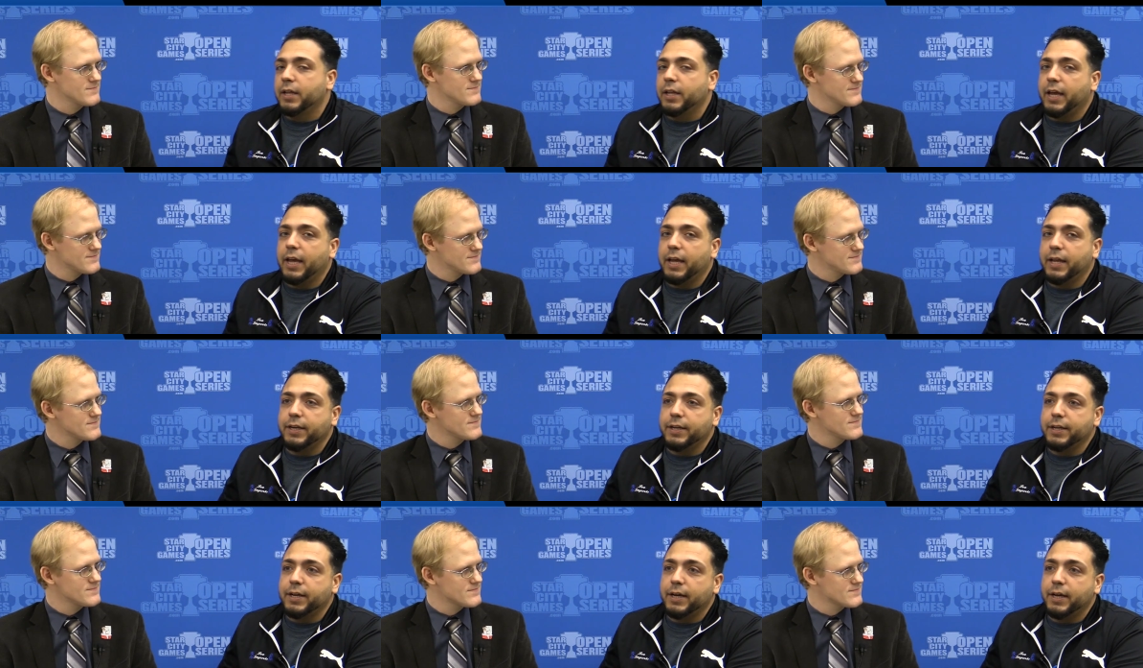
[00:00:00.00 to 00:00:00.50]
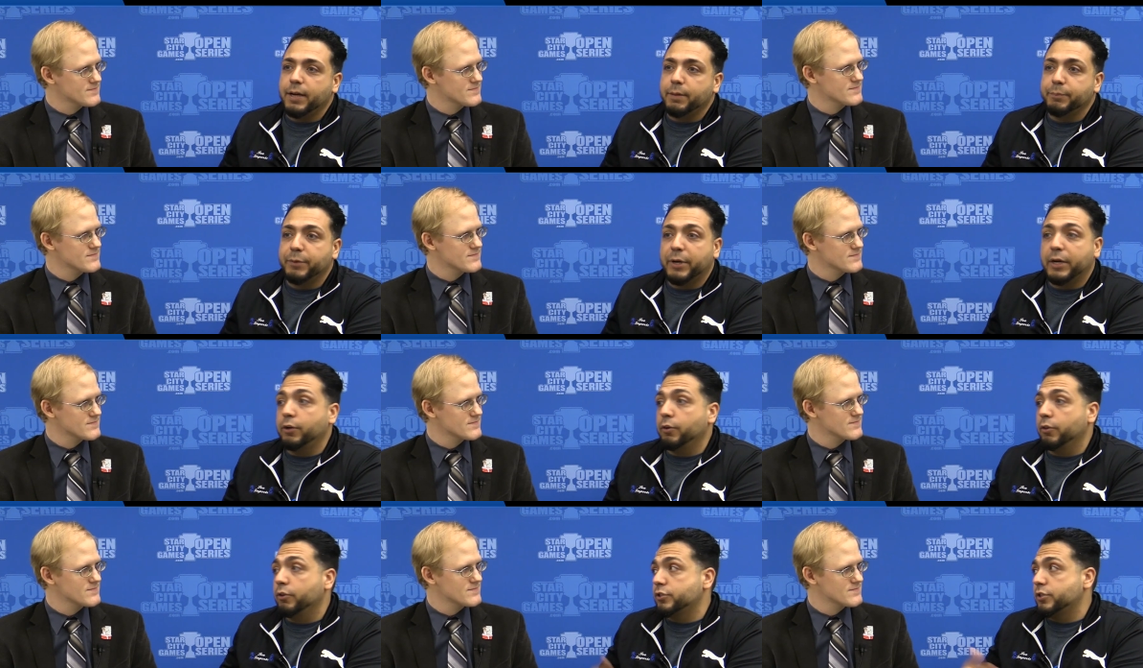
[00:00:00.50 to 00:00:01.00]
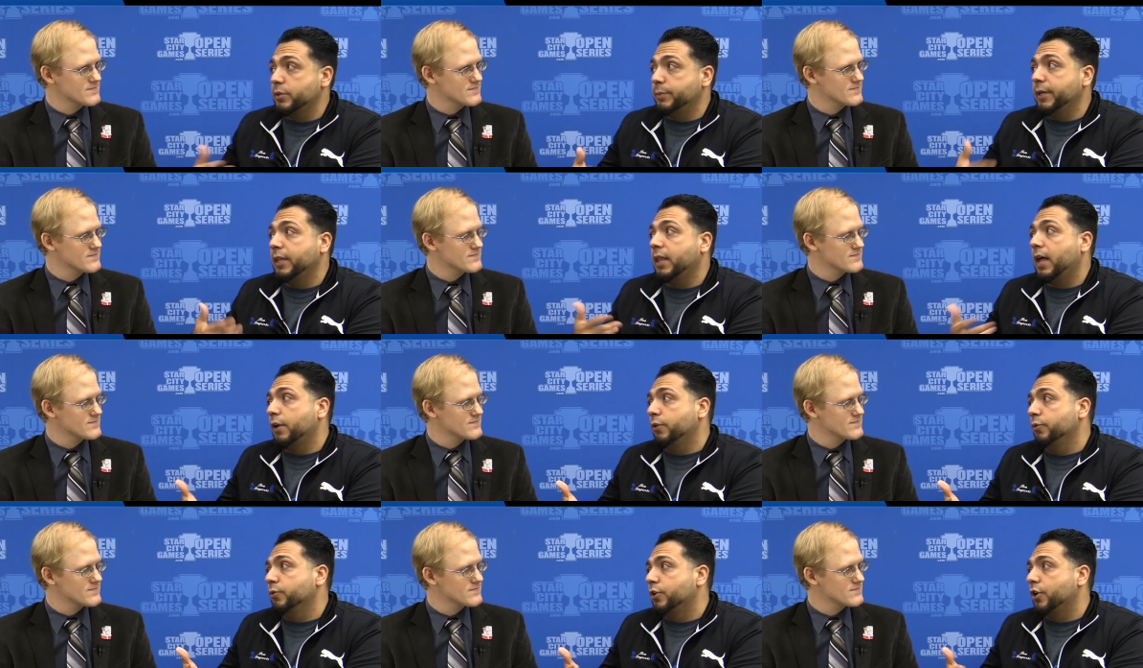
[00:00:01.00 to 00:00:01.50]
Speaker 1: And uh, but I know there's gonna be a
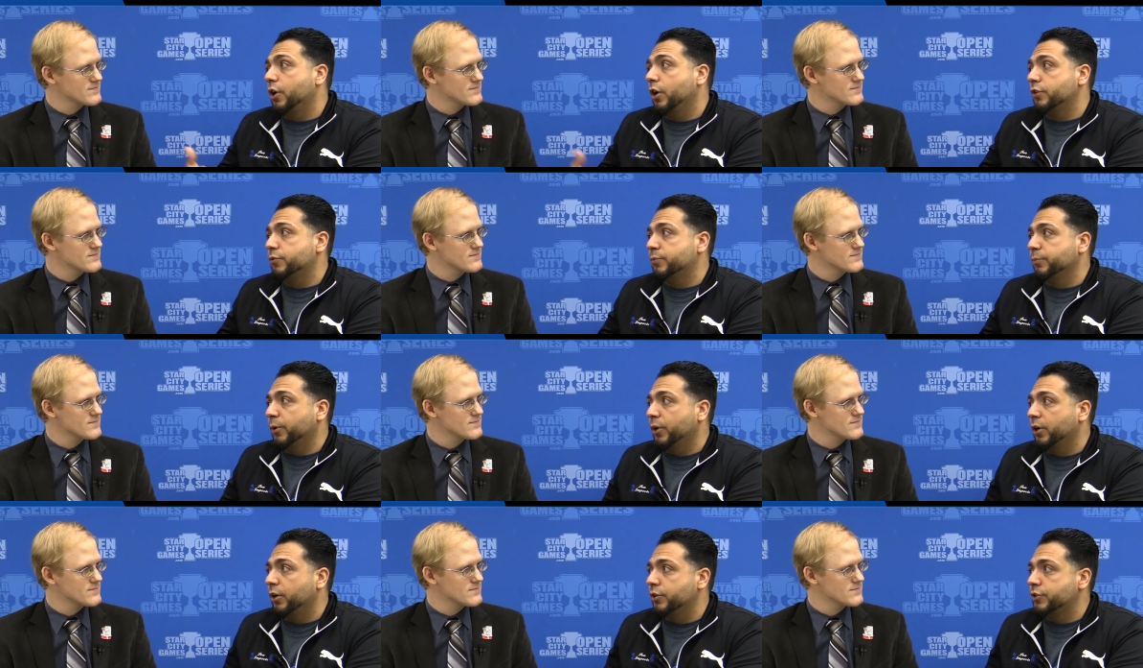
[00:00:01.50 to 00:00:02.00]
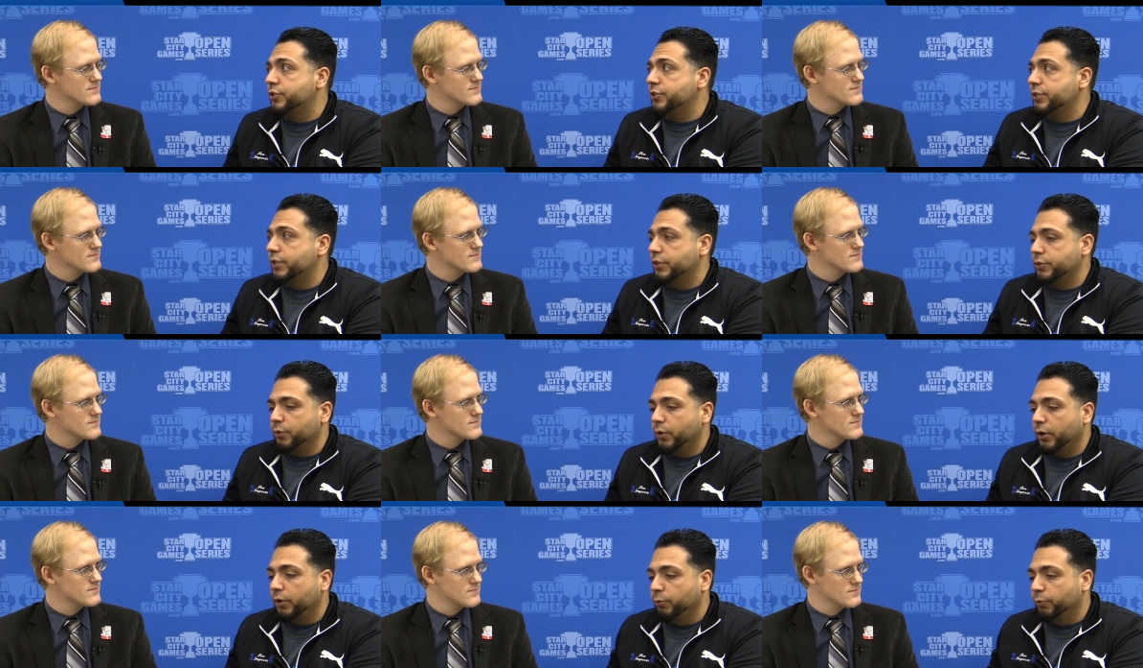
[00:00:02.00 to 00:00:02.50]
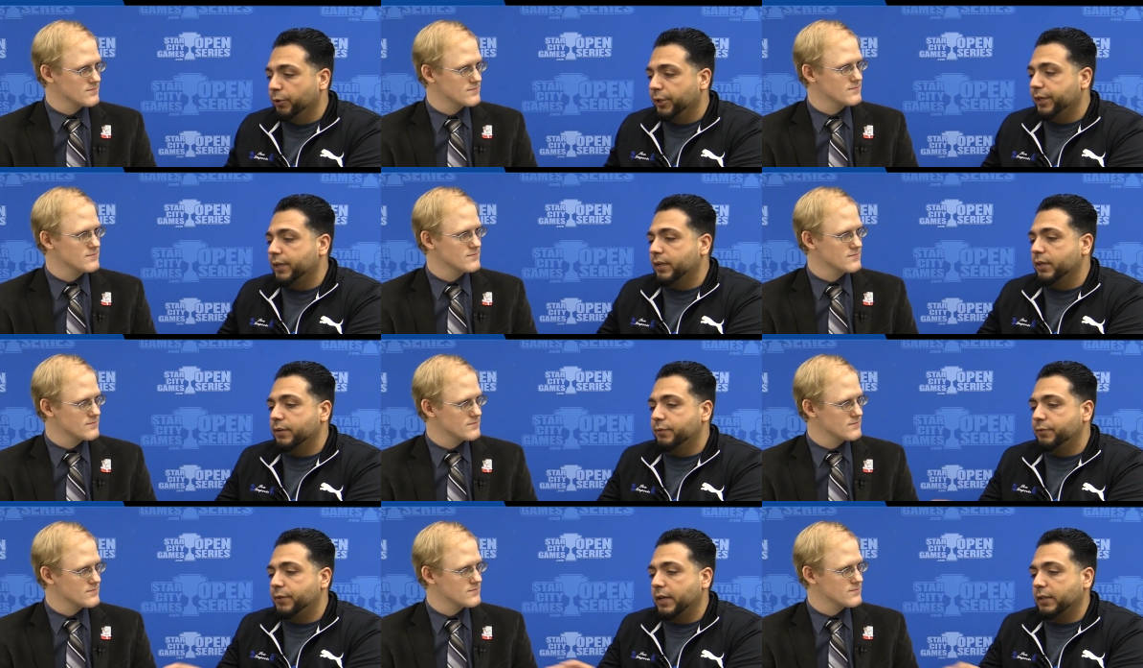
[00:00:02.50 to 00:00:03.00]
lot of new cards from Origins that are really
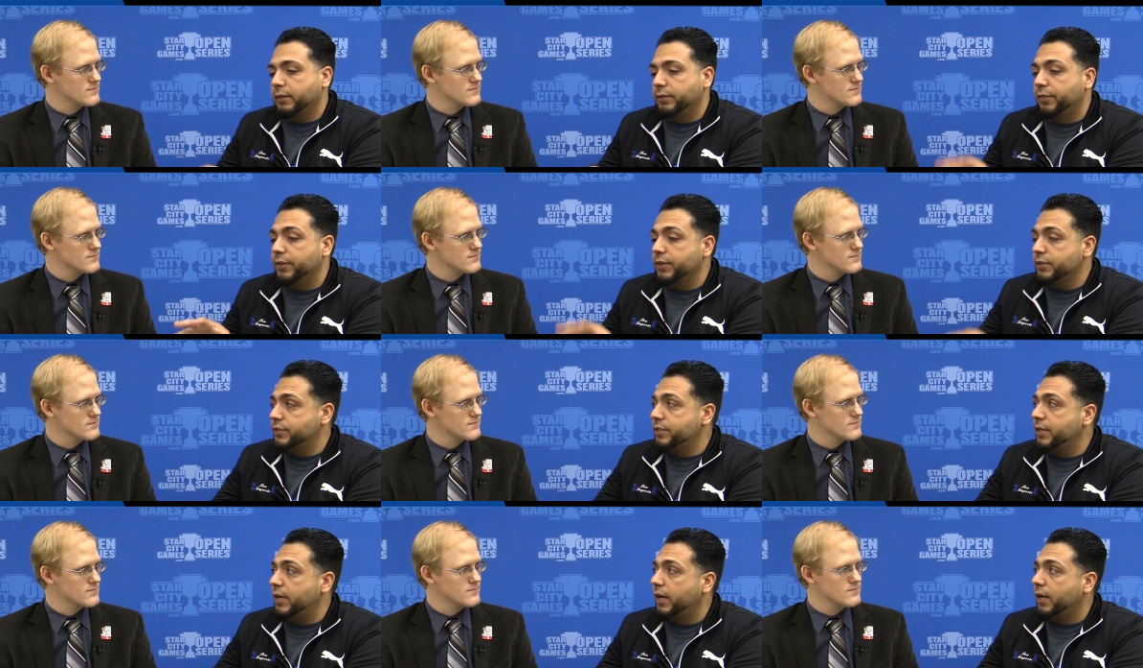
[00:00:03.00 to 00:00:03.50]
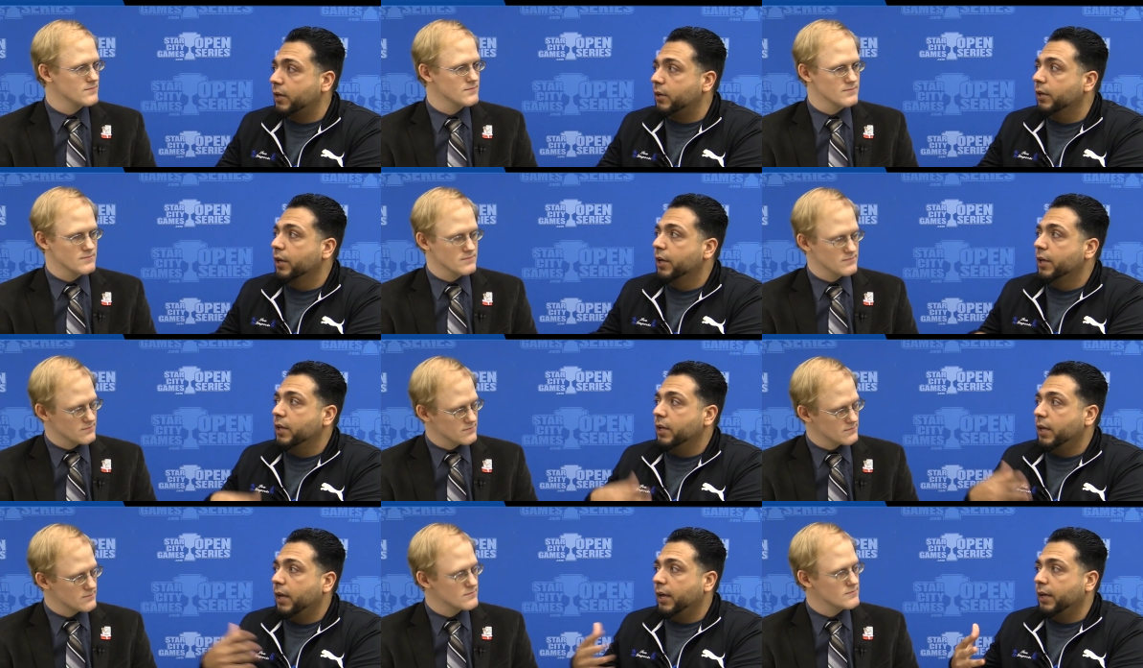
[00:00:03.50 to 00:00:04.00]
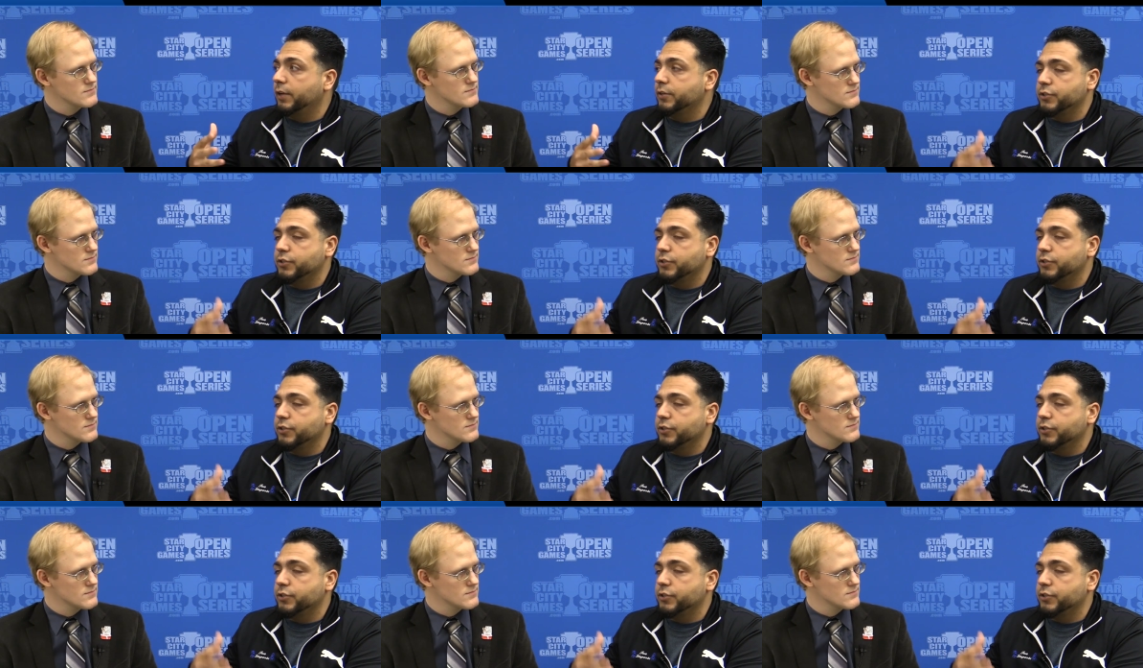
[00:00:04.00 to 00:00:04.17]
gonna affect this deck and